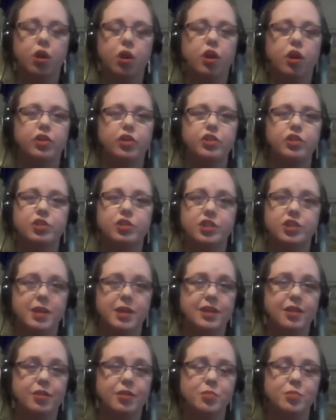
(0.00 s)
hard to
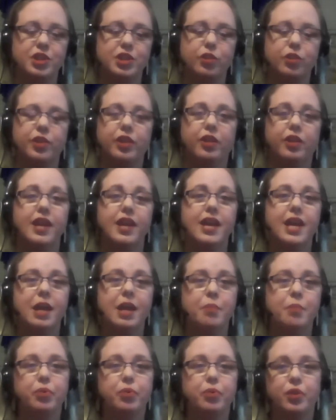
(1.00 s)
take the material
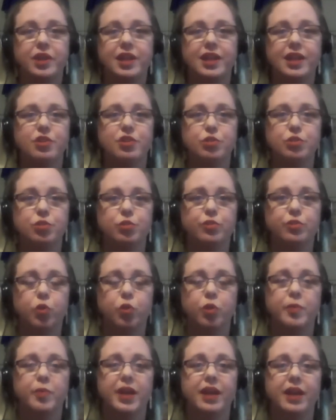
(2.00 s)
and put it into a
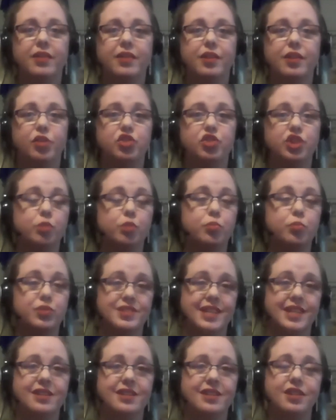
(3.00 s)
format that she could
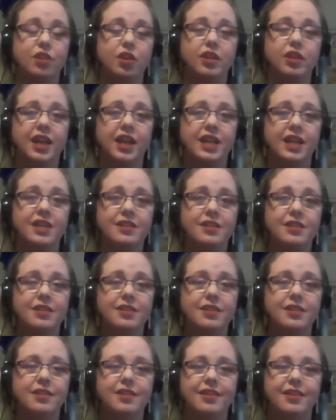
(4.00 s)
present it online.
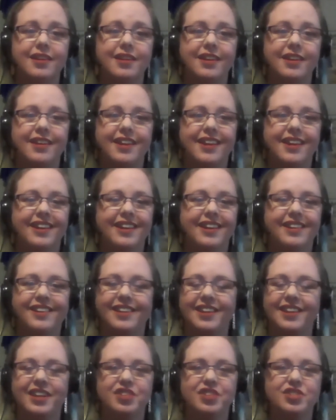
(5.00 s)
And
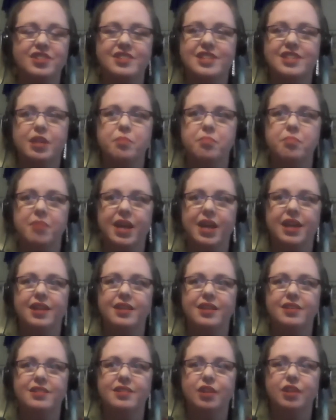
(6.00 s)
it made
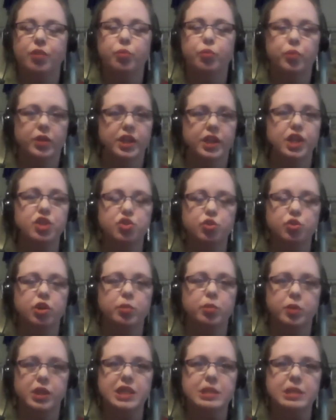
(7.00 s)
it a really
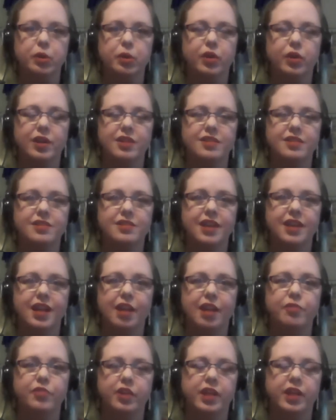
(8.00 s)
enjoyable experience. And
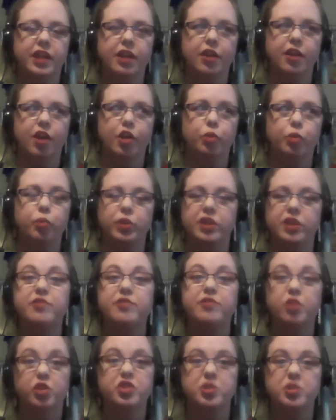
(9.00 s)
I feel like I got a really
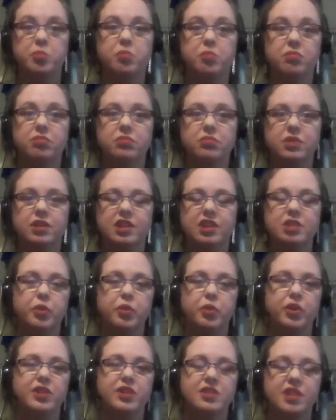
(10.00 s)
fulsome
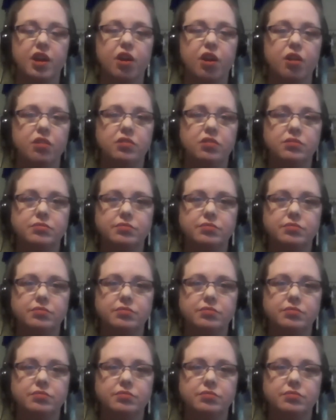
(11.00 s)
experience there.